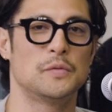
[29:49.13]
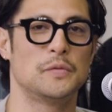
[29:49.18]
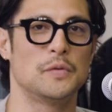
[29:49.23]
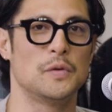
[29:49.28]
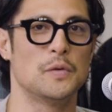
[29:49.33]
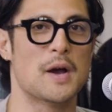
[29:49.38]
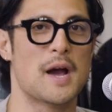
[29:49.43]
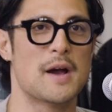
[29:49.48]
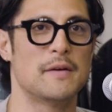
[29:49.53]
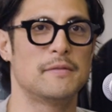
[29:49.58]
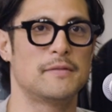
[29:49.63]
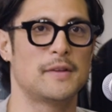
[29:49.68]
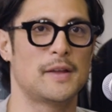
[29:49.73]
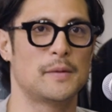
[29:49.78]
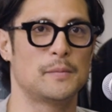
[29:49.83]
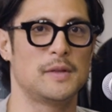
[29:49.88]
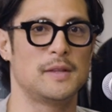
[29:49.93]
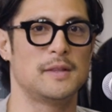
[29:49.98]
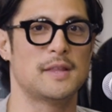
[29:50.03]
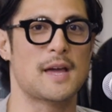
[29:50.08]
If you have
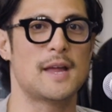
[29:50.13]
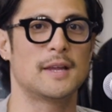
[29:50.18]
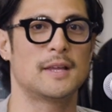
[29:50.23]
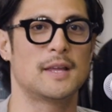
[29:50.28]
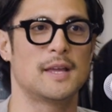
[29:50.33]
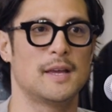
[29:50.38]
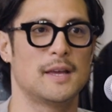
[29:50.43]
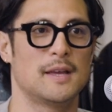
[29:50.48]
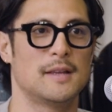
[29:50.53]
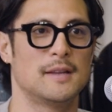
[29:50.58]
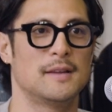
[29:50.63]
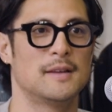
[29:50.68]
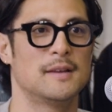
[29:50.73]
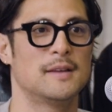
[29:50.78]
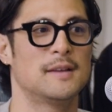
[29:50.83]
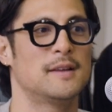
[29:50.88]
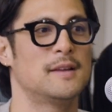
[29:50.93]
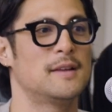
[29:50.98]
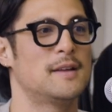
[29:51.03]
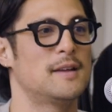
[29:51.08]
family that can
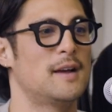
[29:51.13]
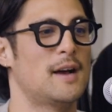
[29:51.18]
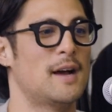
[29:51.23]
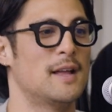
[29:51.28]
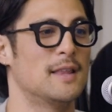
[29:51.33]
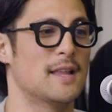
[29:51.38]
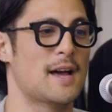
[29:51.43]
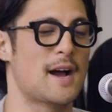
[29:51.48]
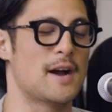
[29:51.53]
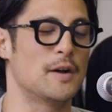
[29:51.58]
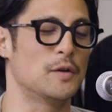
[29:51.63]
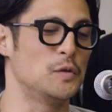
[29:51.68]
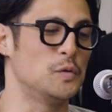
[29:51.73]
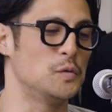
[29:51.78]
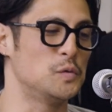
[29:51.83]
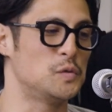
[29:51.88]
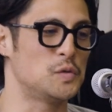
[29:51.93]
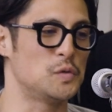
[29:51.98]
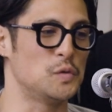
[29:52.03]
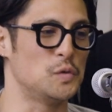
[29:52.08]
allow
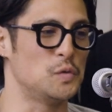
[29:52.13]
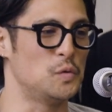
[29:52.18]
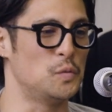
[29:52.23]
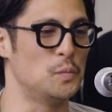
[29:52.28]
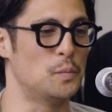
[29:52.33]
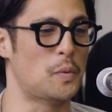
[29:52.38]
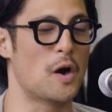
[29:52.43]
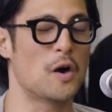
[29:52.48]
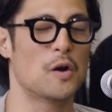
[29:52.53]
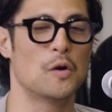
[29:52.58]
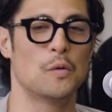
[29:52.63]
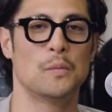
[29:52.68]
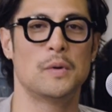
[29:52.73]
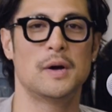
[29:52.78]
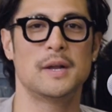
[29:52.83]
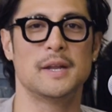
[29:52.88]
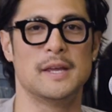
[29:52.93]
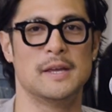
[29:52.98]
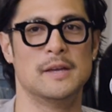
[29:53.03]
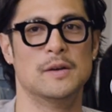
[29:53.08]
you to borrow
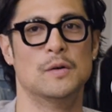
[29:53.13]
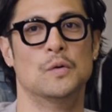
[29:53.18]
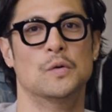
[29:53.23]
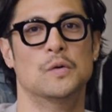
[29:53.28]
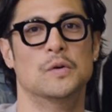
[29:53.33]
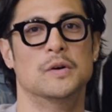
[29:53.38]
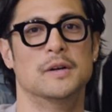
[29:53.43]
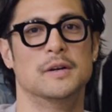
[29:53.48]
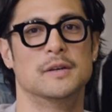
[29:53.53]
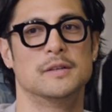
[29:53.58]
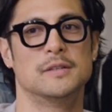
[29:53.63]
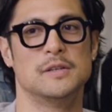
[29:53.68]
money, or,